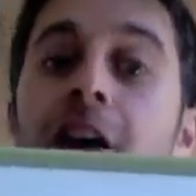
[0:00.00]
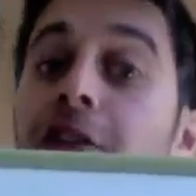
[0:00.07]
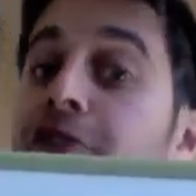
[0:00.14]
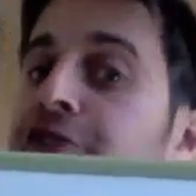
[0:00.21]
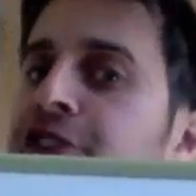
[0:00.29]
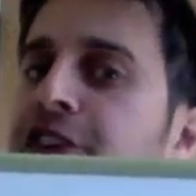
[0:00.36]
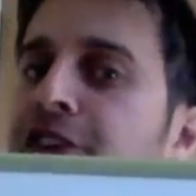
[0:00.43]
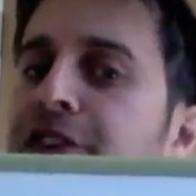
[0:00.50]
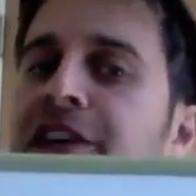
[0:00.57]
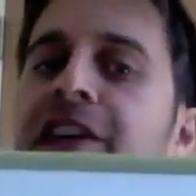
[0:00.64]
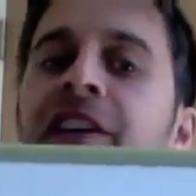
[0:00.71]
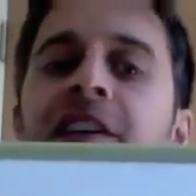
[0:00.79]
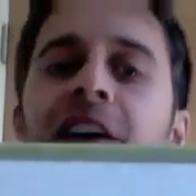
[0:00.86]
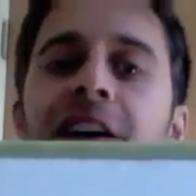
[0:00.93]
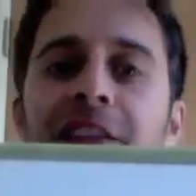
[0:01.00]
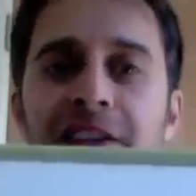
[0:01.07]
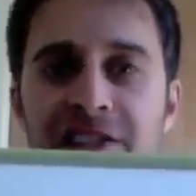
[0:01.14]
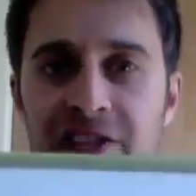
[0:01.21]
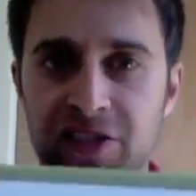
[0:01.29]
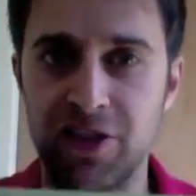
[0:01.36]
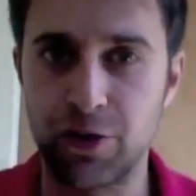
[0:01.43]
on the G R E,
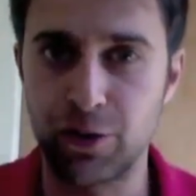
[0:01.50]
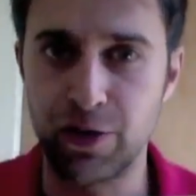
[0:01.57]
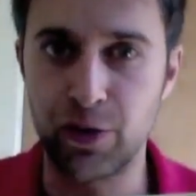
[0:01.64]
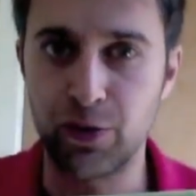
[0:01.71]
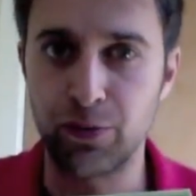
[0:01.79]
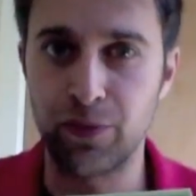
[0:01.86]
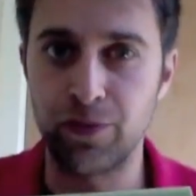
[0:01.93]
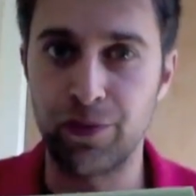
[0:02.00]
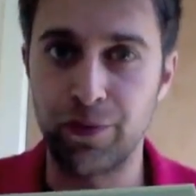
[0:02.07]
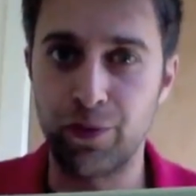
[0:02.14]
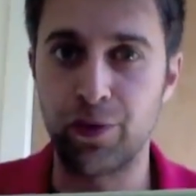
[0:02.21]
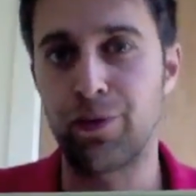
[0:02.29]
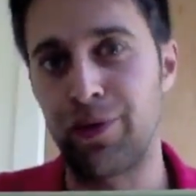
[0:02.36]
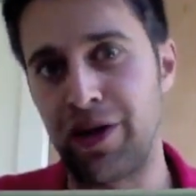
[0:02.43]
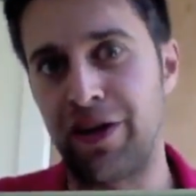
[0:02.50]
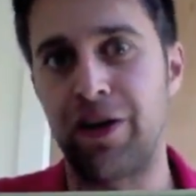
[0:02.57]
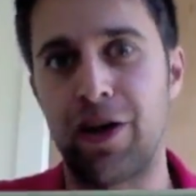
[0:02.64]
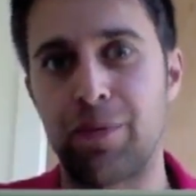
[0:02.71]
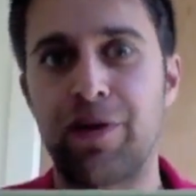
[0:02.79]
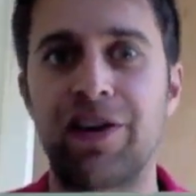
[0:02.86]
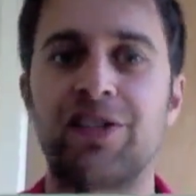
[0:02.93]
unless it's in a critical or reading
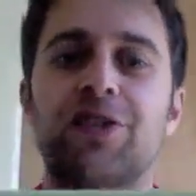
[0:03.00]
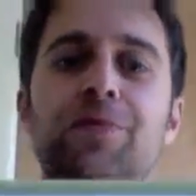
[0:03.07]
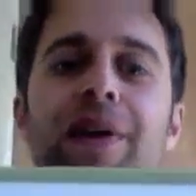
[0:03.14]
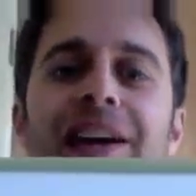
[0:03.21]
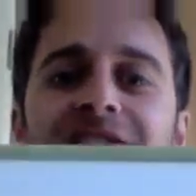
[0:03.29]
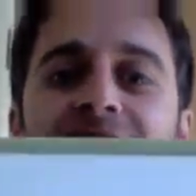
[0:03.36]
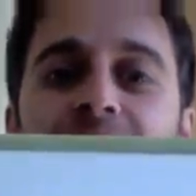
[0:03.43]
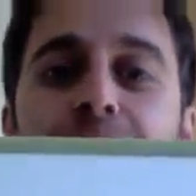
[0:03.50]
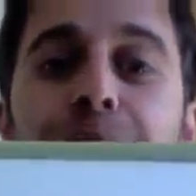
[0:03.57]
comprehension passage.